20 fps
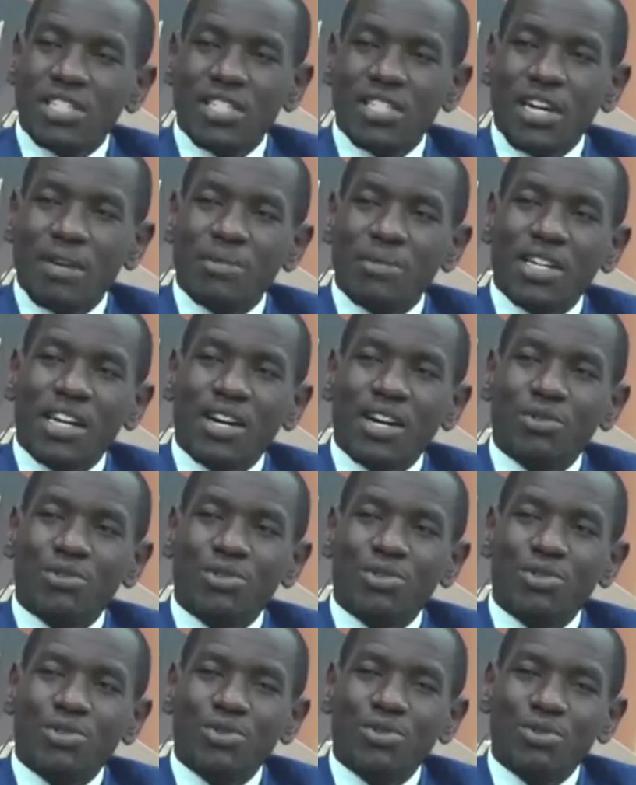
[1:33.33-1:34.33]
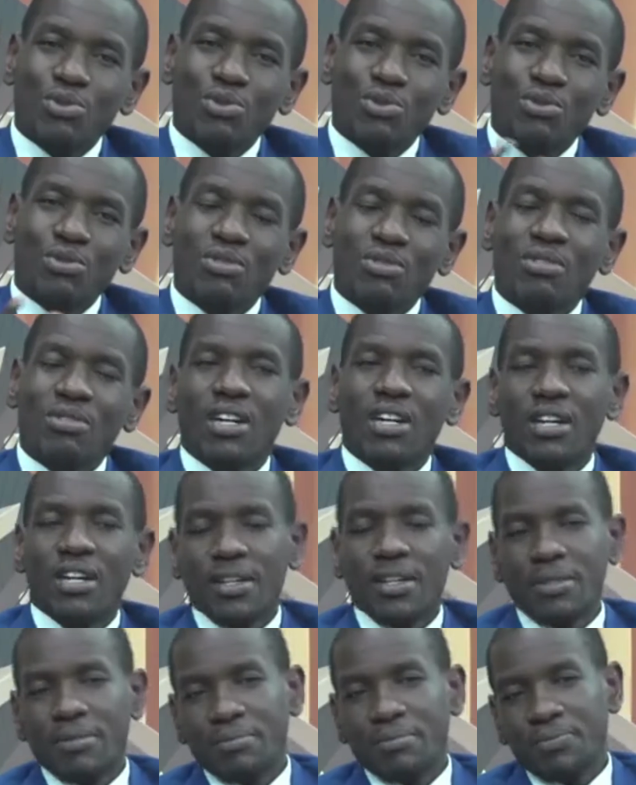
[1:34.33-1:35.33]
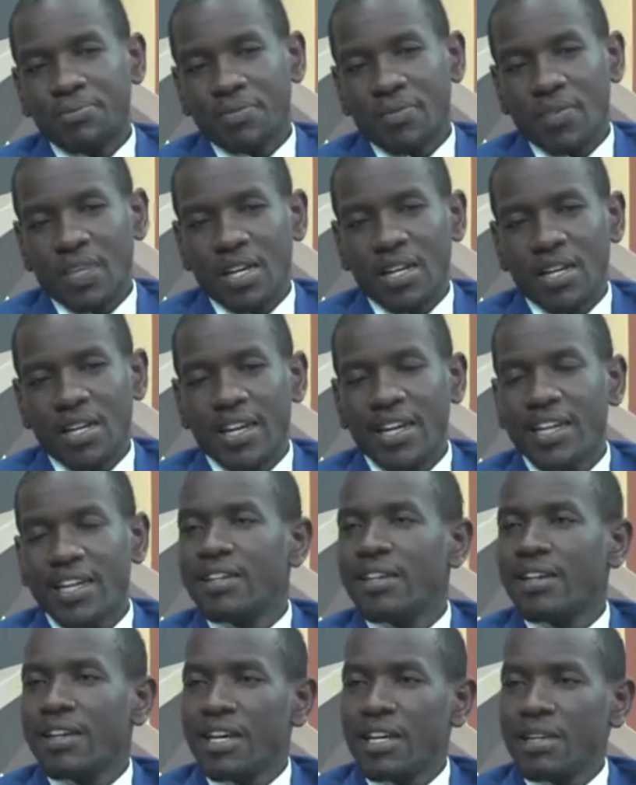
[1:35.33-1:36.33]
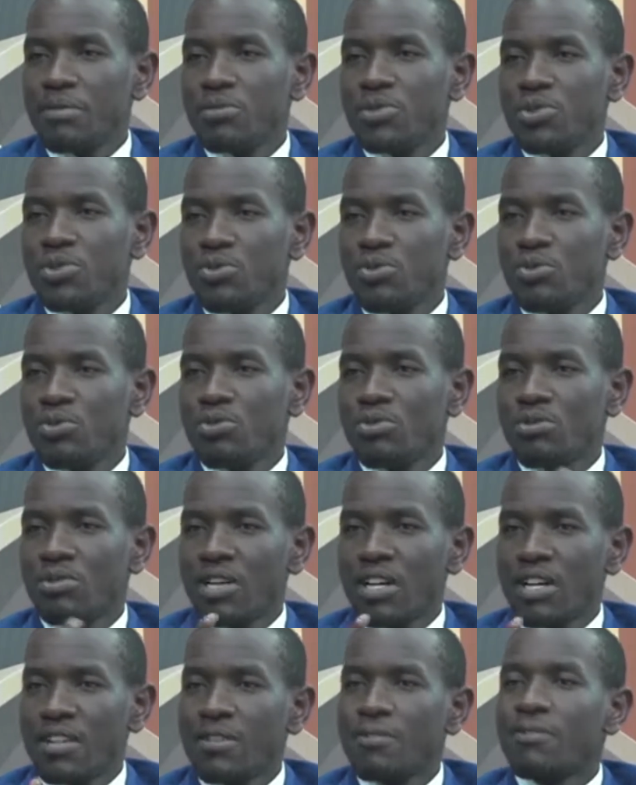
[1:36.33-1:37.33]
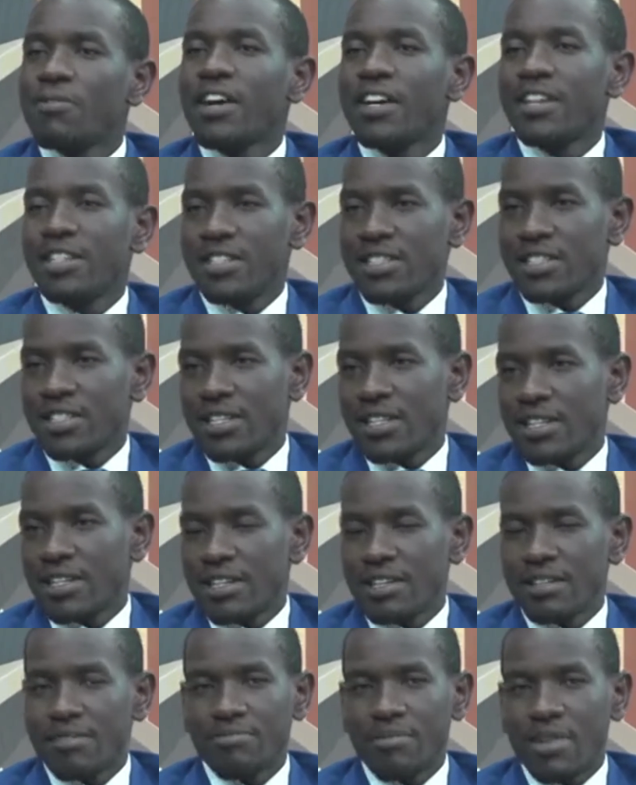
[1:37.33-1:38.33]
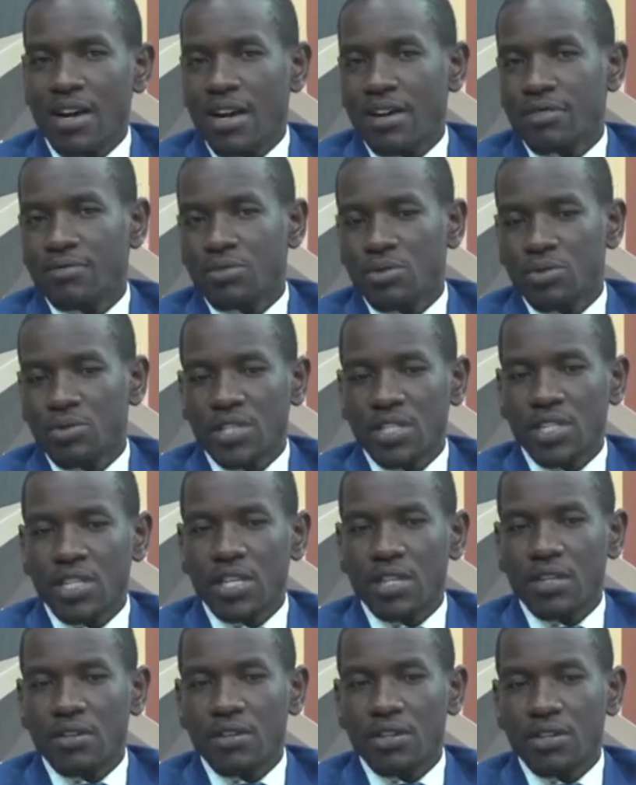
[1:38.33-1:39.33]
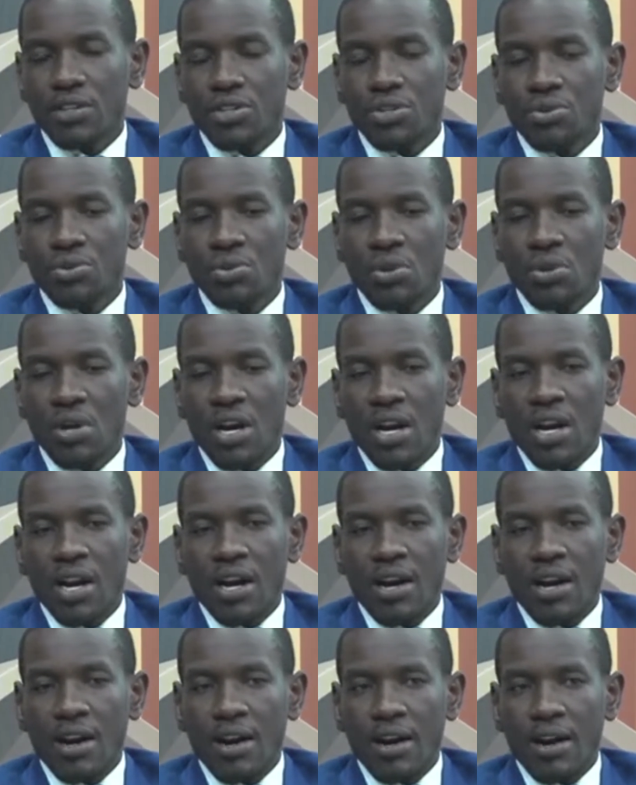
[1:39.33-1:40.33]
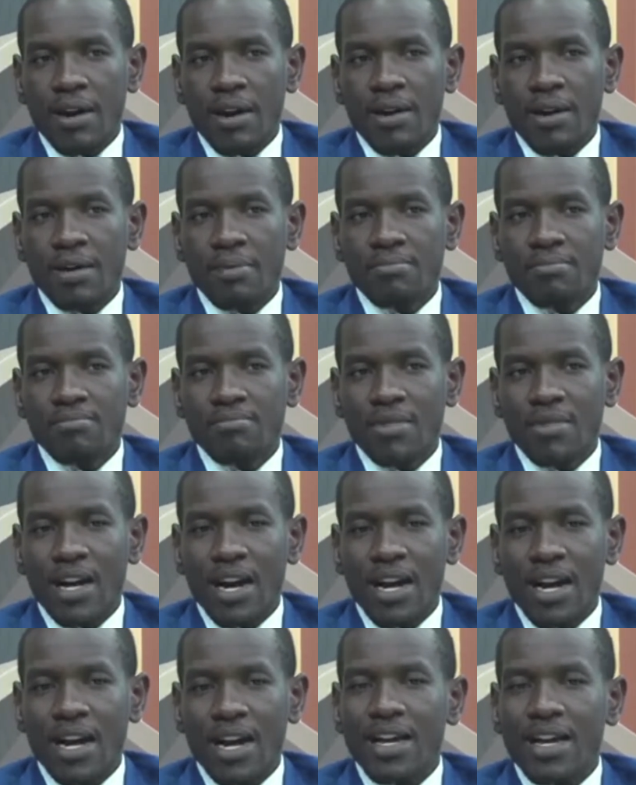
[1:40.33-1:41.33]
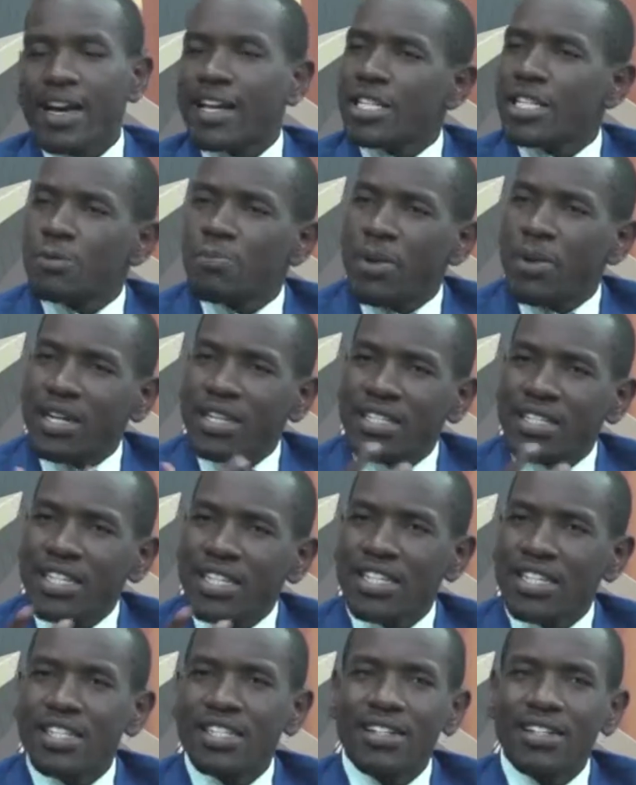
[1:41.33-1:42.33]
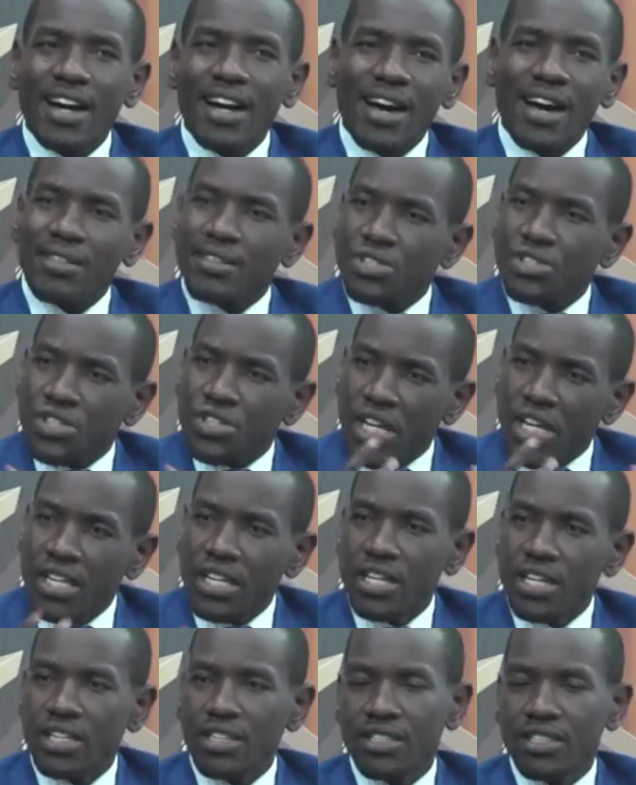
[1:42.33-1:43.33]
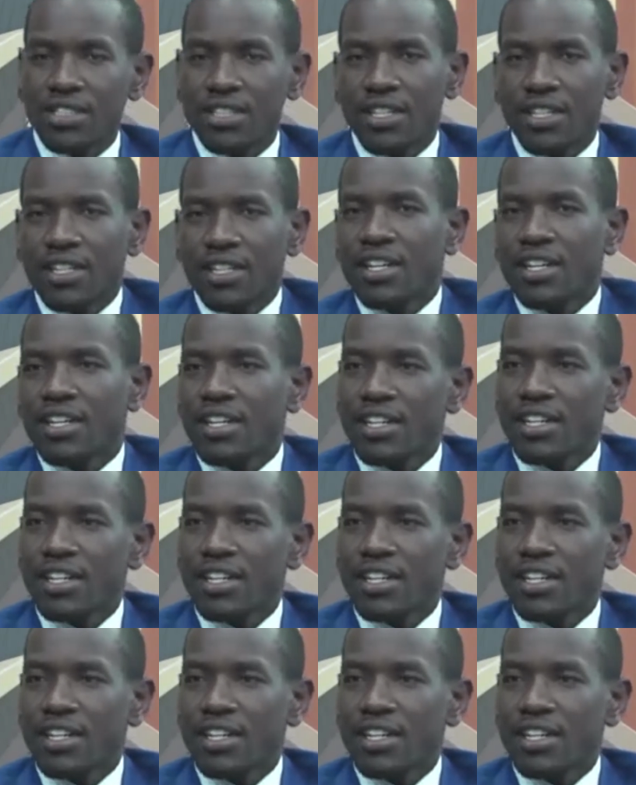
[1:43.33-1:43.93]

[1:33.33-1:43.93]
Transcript: was just coming out to lay claim to the fight. I have not seen anything new. I expected earth-shaking,